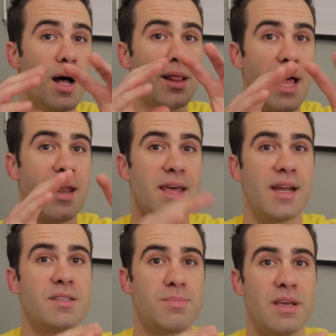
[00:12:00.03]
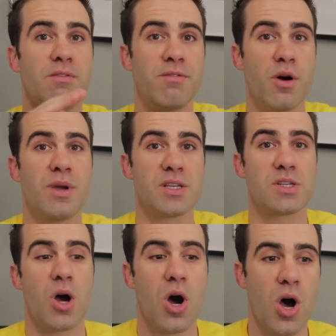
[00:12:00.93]
a lot of that is being
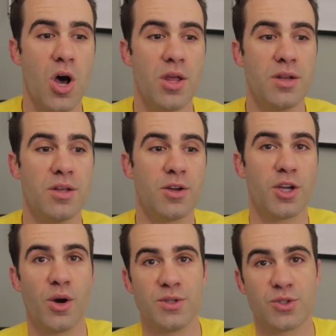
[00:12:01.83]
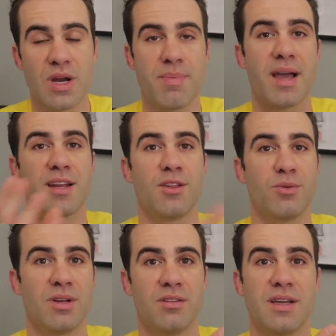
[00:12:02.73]
focused on going straight back into the
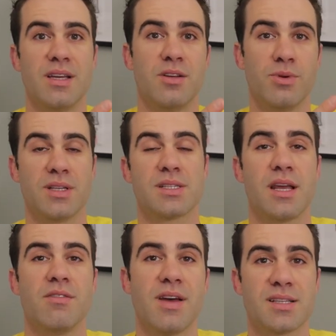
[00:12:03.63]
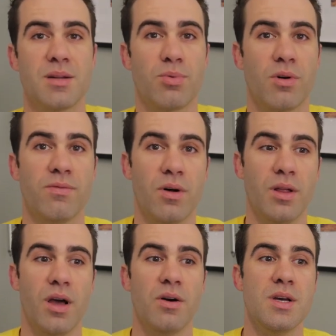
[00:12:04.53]
real estate investing
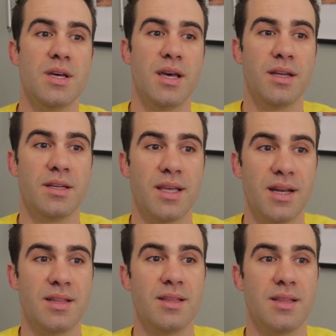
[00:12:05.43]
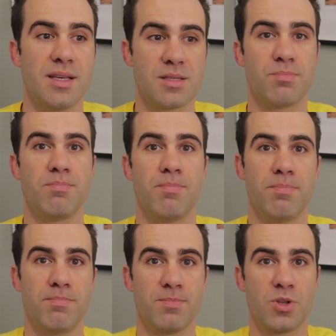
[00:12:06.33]
portfolio and getting this
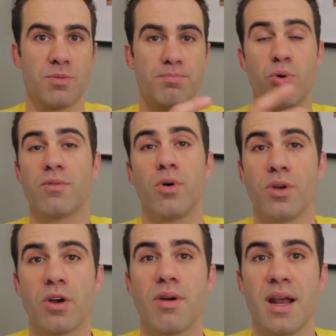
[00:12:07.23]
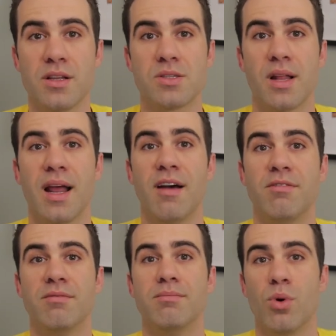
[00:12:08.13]
portfolio created so that I have
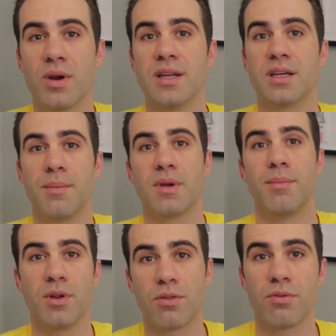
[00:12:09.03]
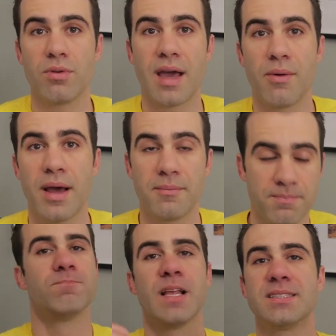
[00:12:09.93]
more income coming through that way.
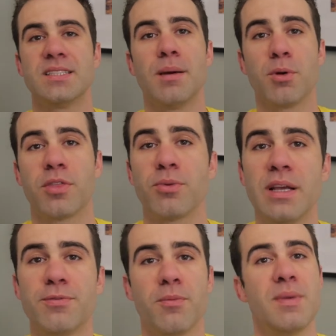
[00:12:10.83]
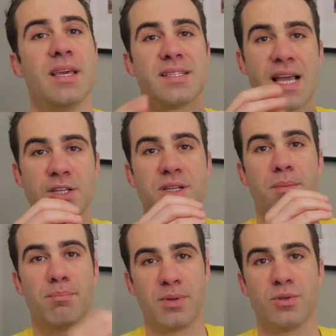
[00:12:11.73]
Lesson number three for me is actually to
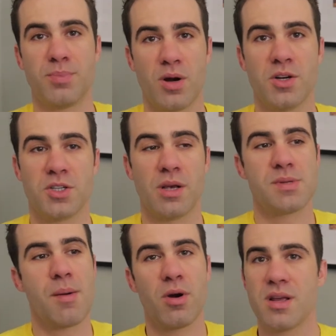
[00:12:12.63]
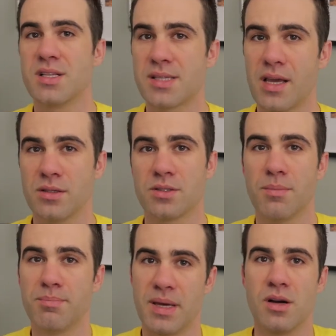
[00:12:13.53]
build partnerships. I'm already in sales.
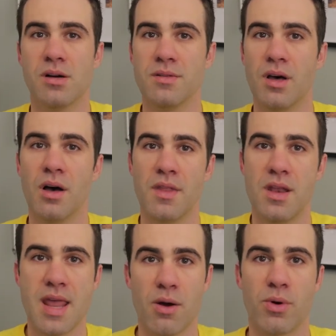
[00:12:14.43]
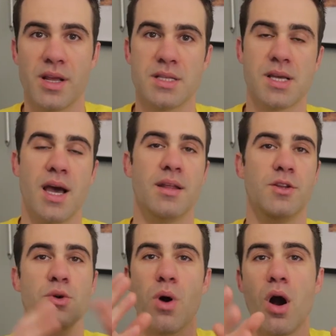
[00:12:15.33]
I'm big on on the networking side,
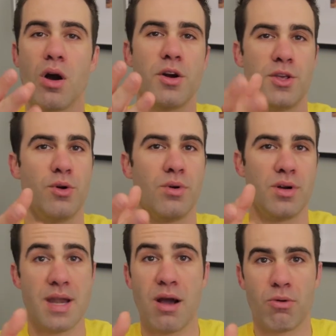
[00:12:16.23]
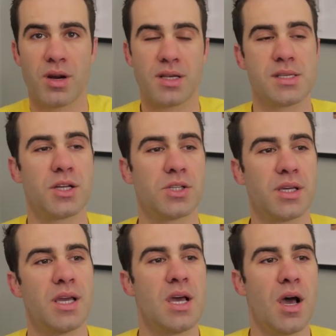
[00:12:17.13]
and you are your network essentially.